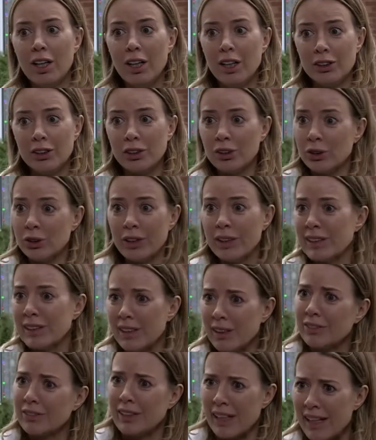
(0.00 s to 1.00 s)
don't do
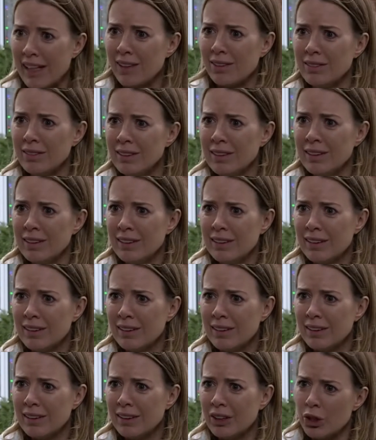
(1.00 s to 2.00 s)
yourself down.
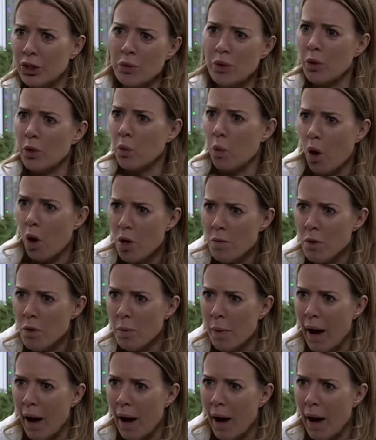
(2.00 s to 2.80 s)
You were the warm-up